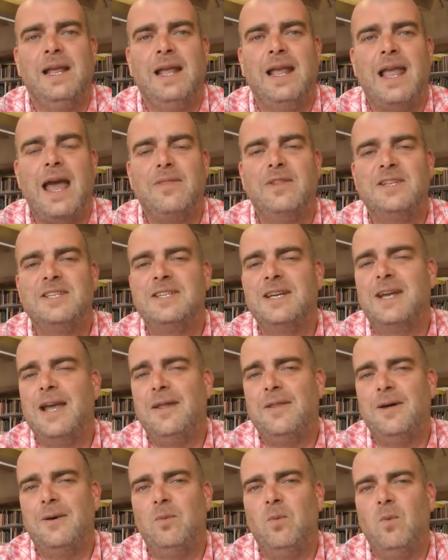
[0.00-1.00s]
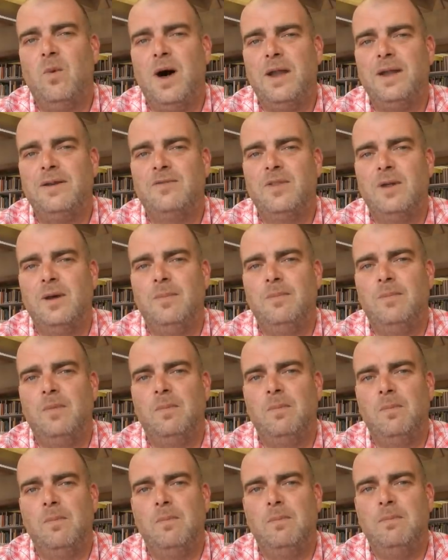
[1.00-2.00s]
gathers together one of the
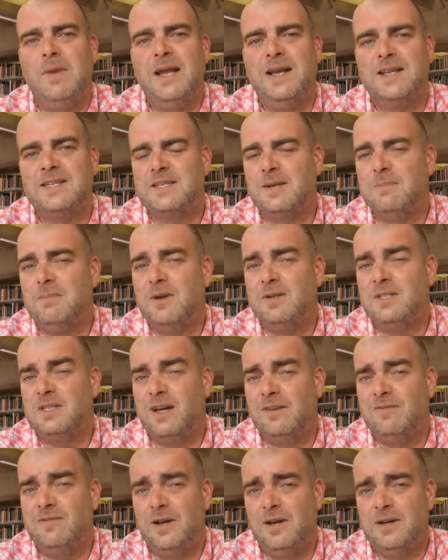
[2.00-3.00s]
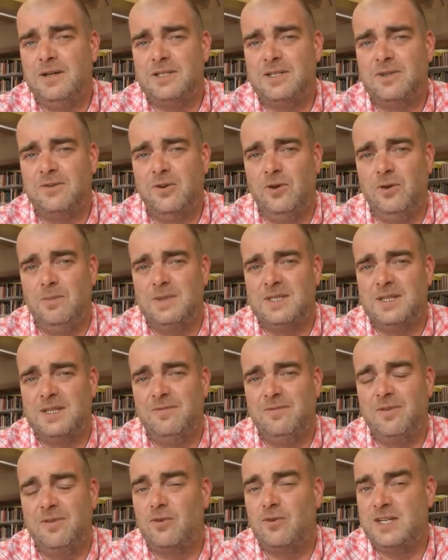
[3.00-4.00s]
biggest and most diverse groups
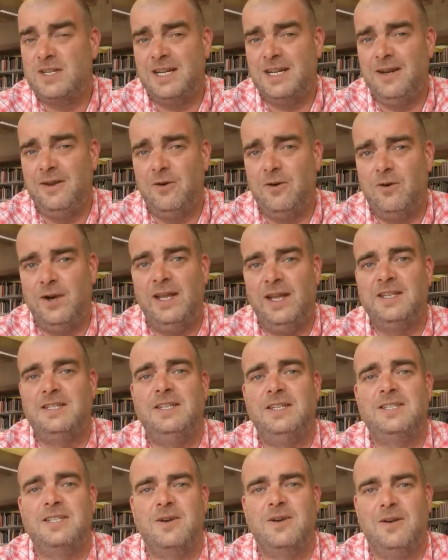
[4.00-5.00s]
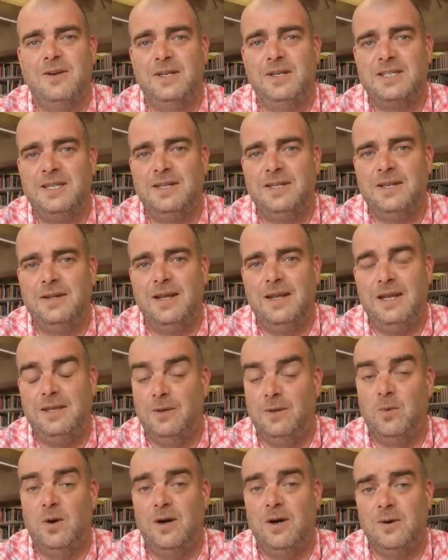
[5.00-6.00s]
of critically oriented scholars
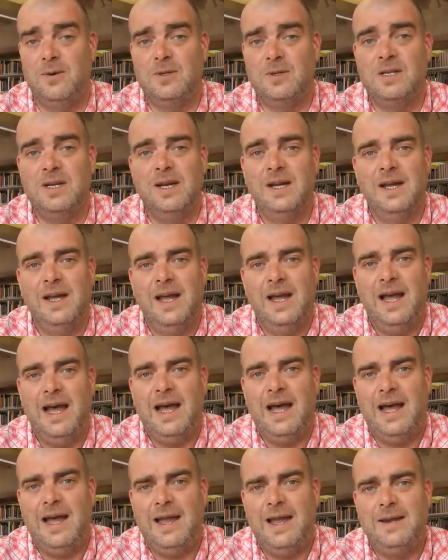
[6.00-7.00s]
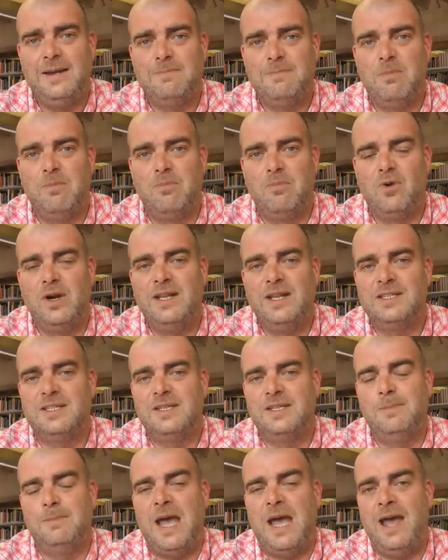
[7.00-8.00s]
in the world, and brings
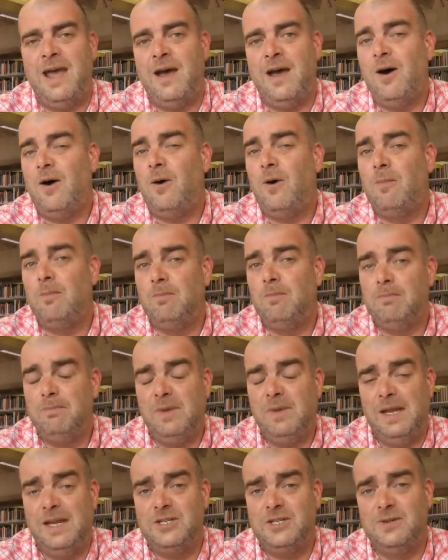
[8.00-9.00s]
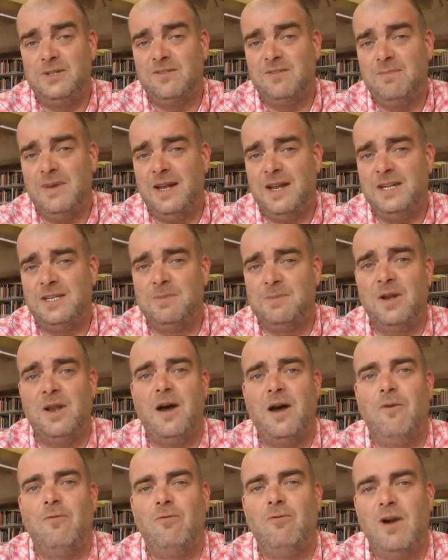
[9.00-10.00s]
to bear on issues of management
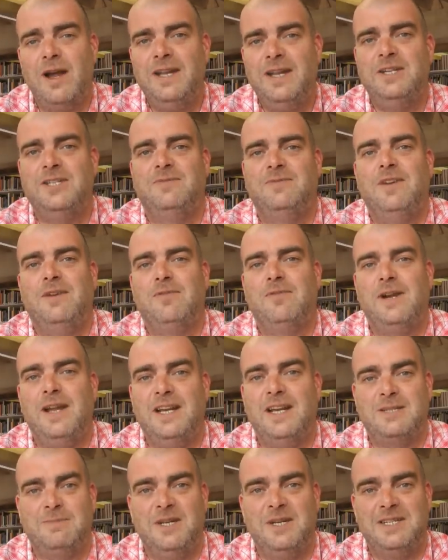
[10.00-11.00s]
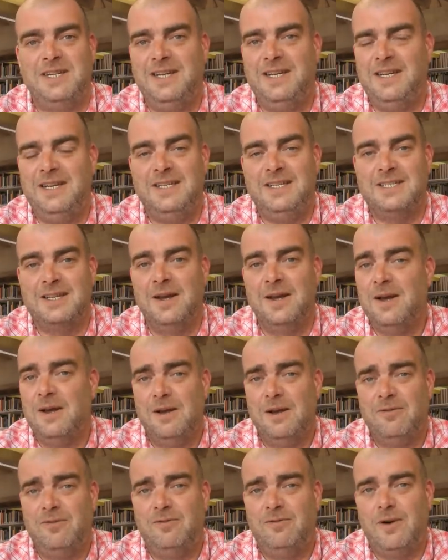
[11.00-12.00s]
a range of different expertise,
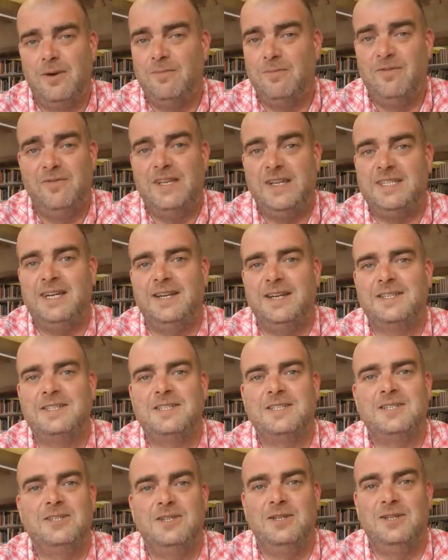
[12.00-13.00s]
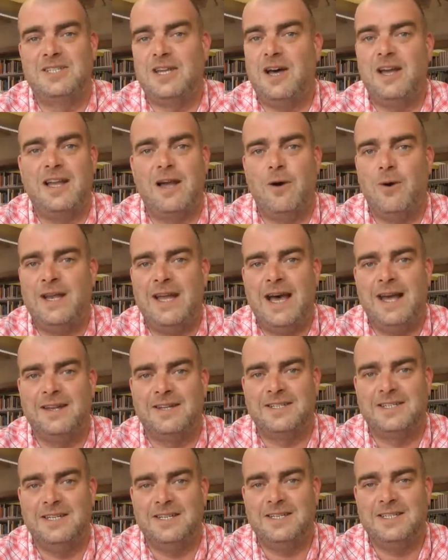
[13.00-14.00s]
from physics to
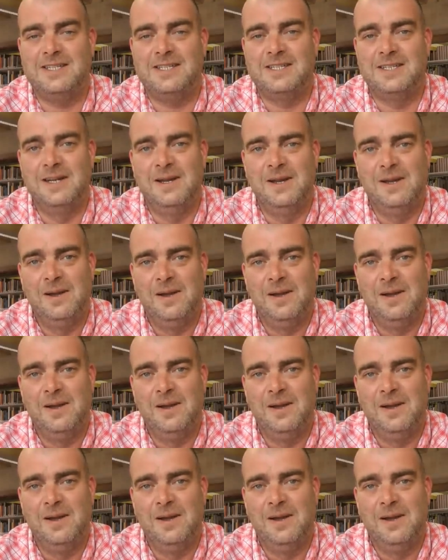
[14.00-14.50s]
psychoanalysis.